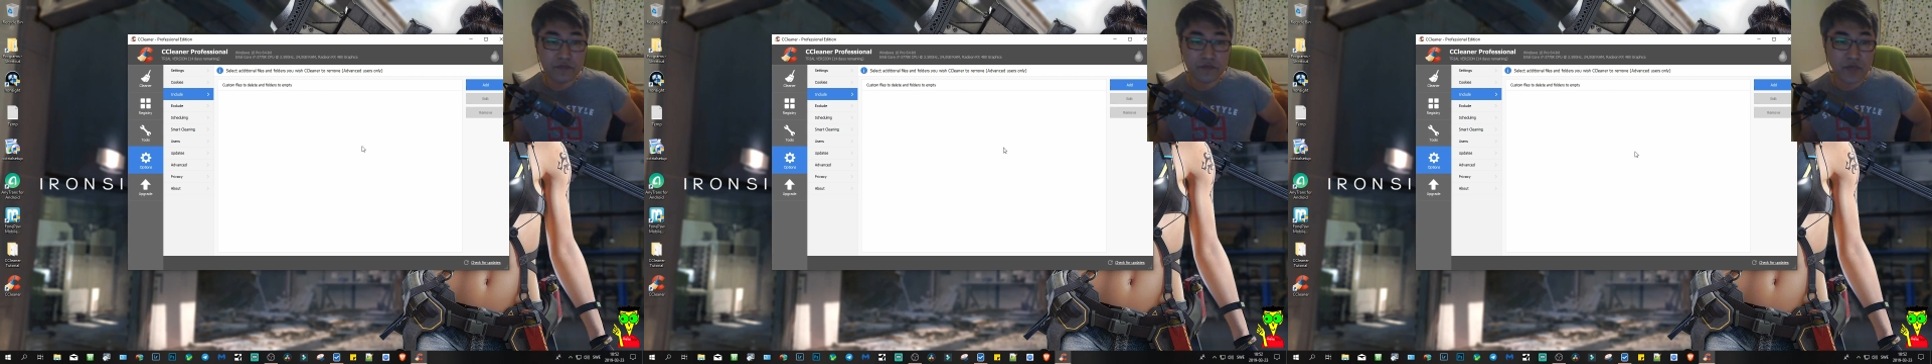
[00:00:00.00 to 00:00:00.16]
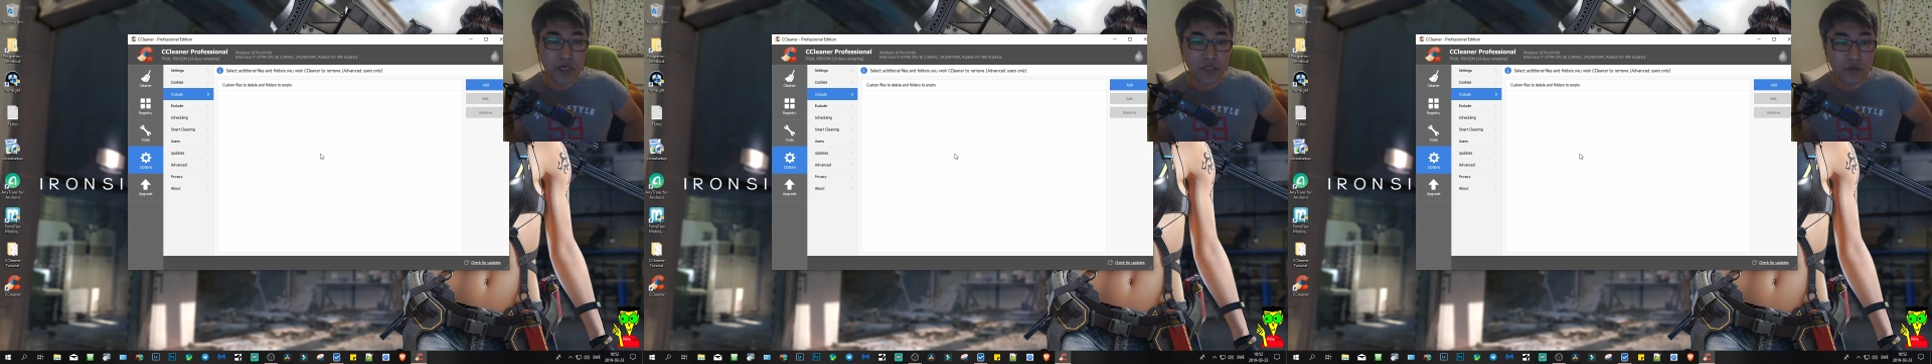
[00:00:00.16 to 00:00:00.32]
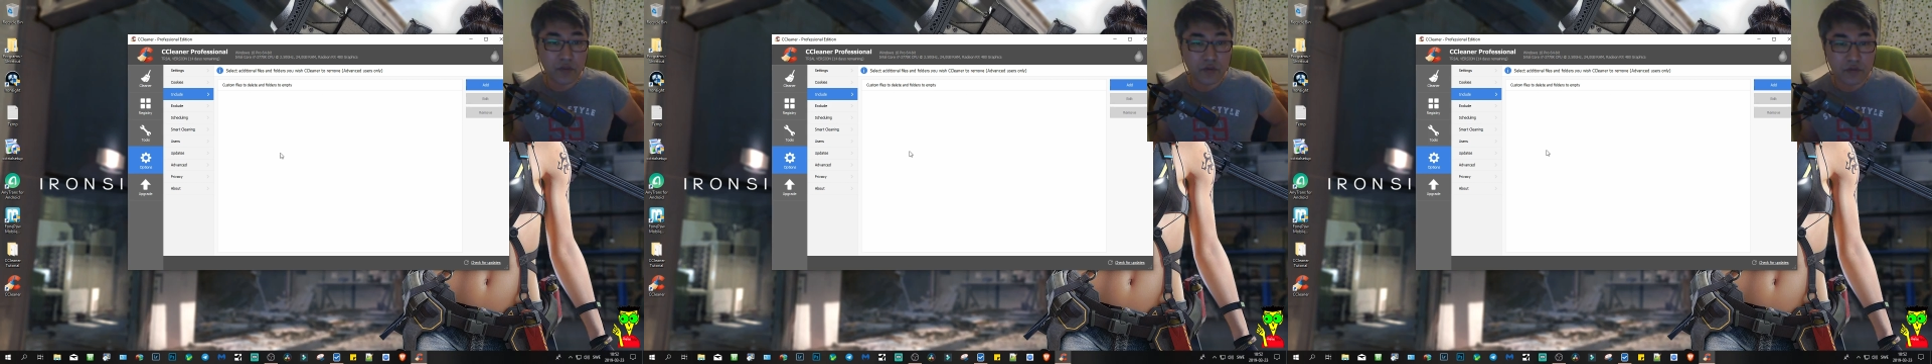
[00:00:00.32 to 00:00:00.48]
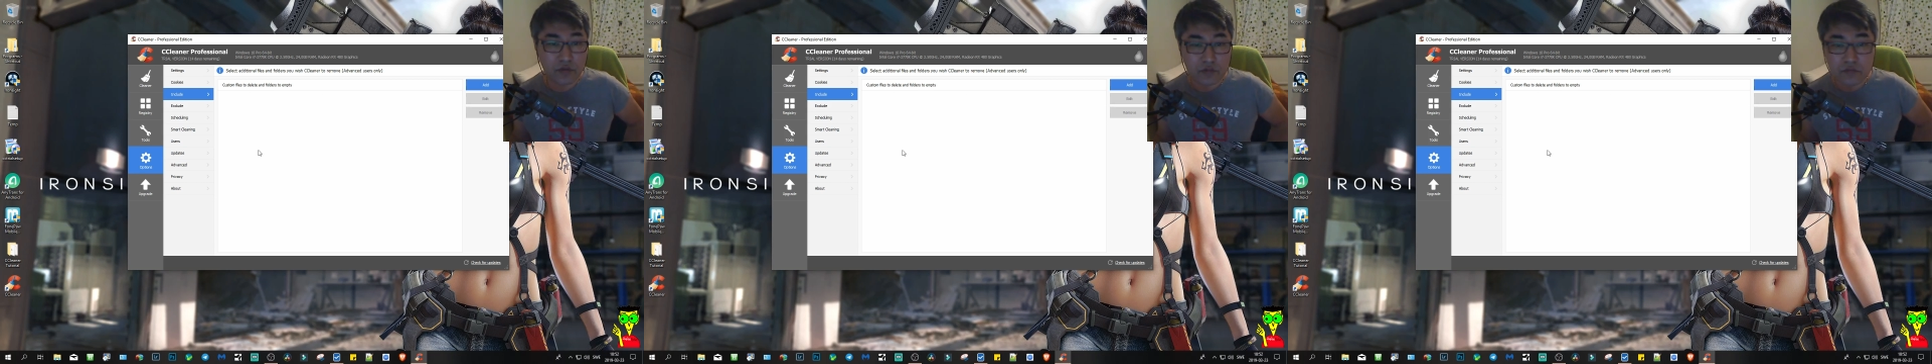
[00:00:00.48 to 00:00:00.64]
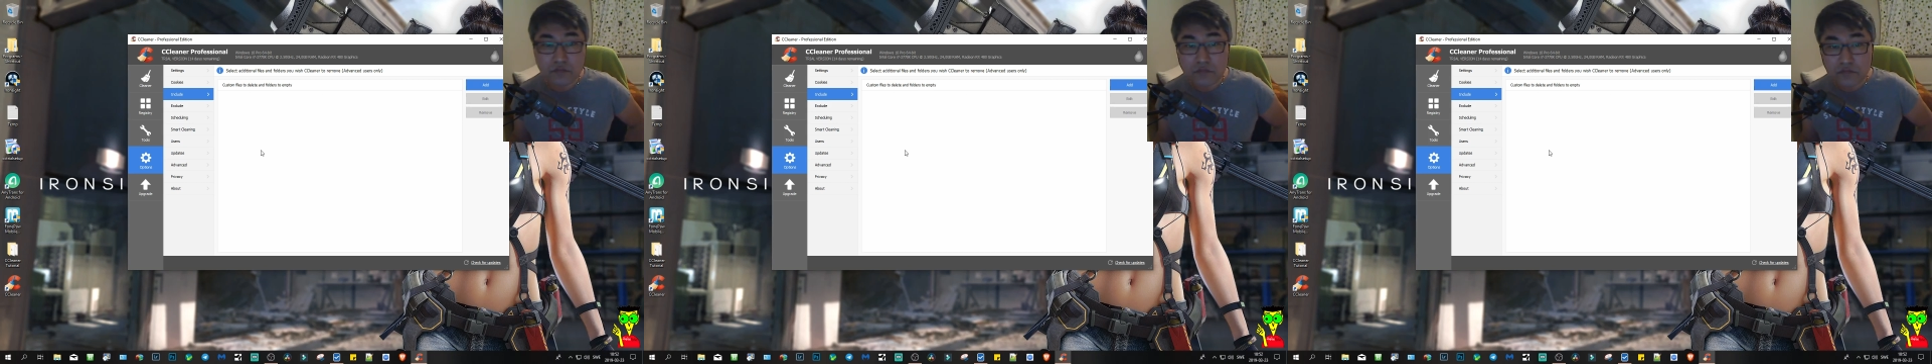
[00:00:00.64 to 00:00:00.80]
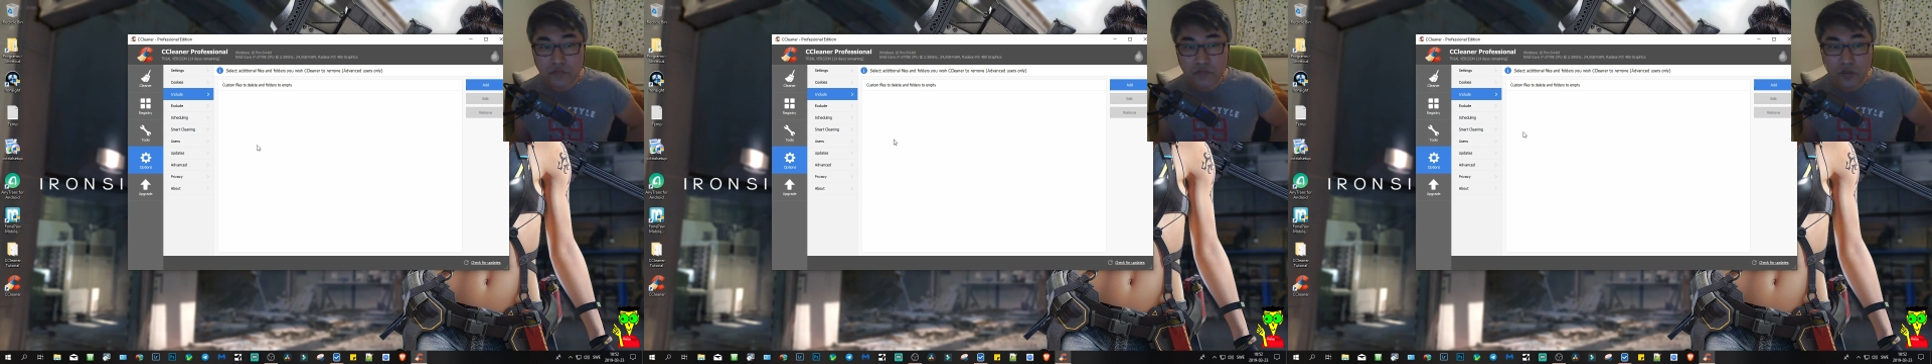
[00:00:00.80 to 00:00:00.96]
file or
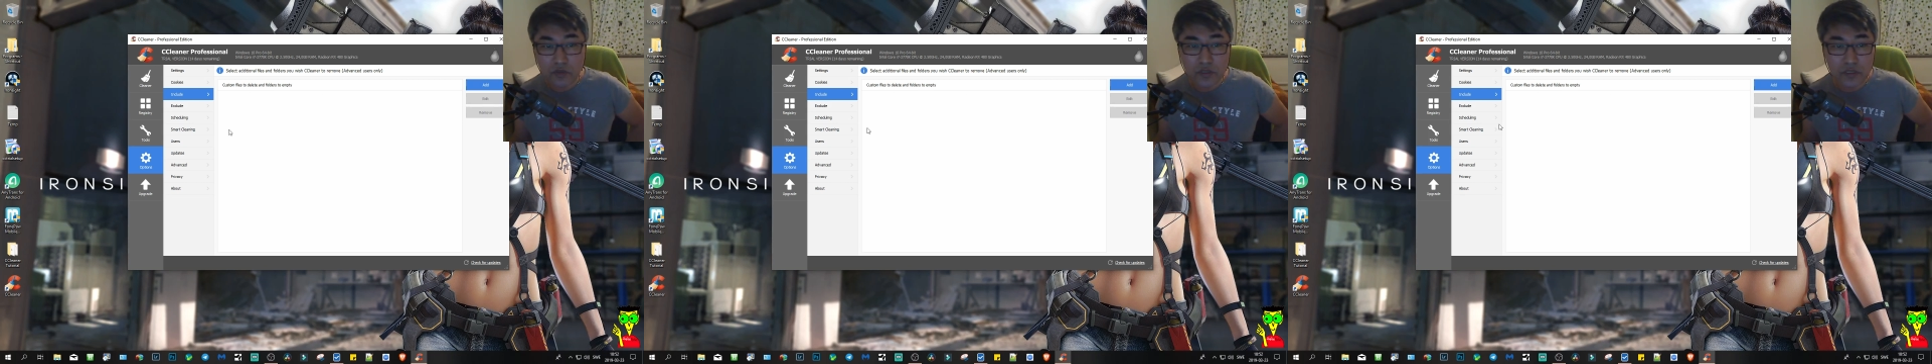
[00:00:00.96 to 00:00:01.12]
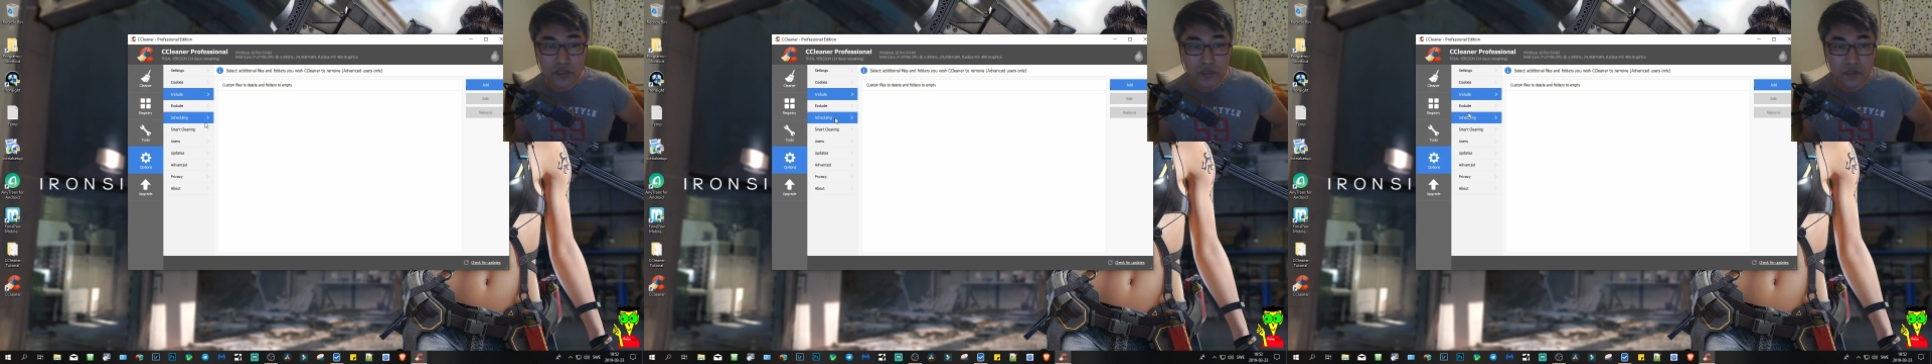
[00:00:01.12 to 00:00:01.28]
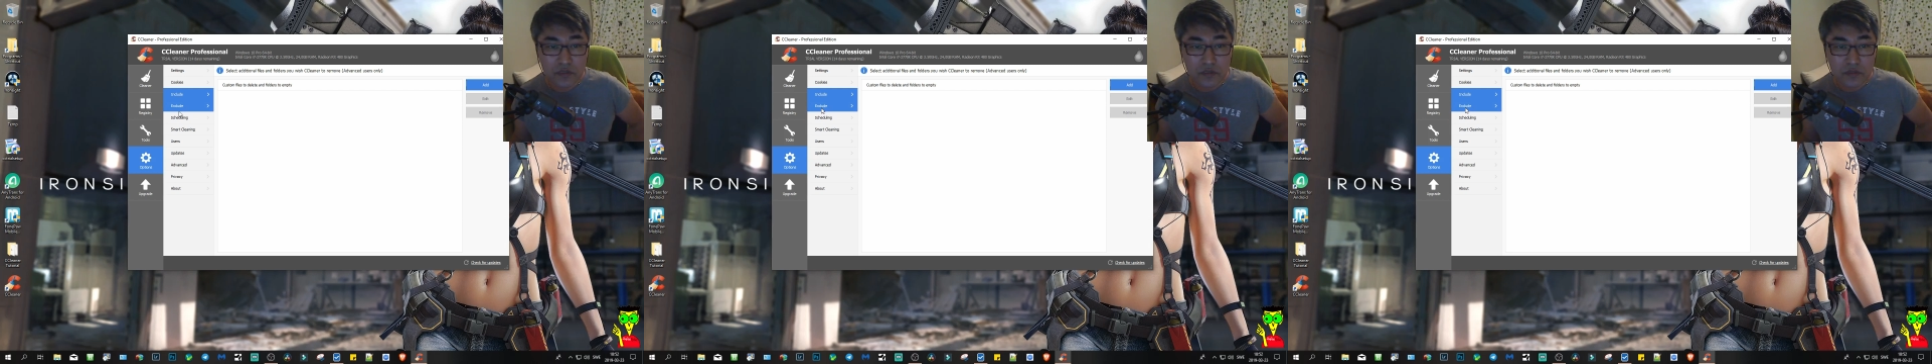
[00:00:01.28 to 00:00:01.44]
folder.